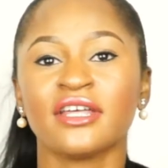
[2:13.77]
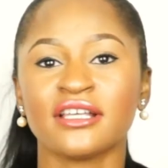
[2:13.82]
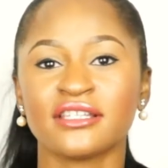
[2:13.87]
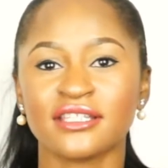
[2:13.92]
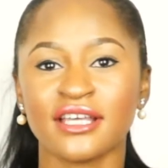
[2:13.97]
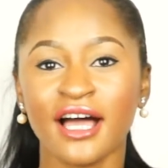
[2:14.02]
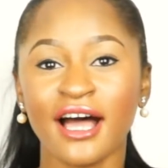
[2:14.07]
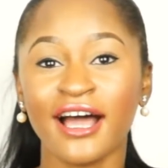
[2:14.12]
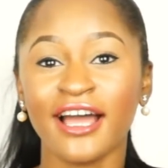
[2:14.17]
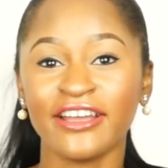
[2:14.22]
There's
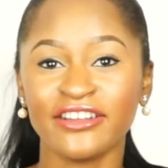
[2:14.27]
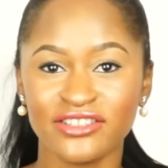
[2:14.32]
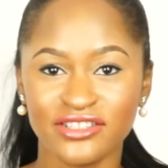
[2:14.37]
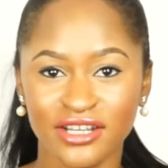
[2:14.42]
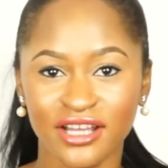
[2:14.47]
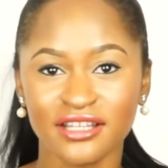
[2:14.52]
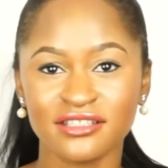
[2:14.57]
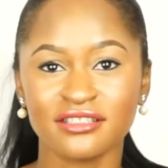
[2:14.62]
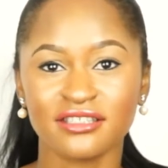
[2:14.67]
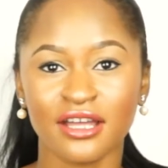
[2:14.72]
a high
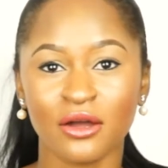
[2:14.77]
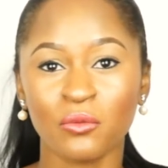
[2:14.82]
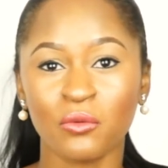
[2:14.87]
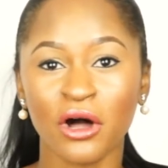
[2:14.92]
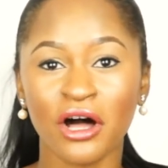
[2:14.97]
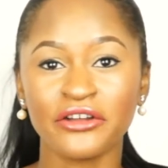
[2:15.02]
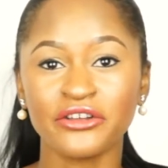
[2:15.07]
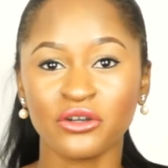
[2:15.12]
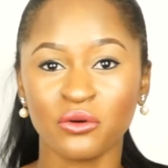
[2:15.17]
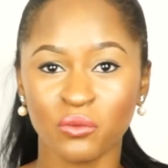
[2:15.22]
chance that
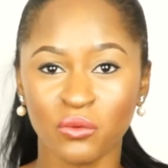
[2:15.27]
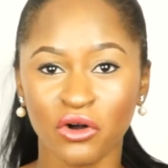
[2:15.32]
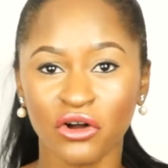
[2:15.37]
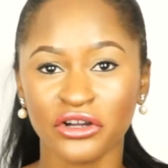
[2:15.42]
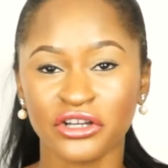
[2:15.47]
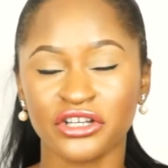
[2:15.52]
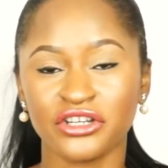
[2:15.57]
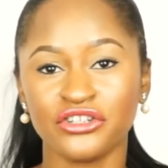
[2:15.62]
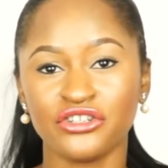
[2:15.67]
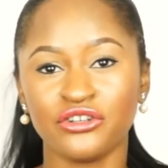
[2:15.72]
while you're
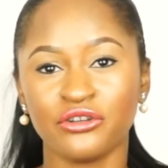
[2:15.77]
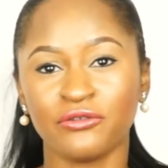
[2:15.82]
walking,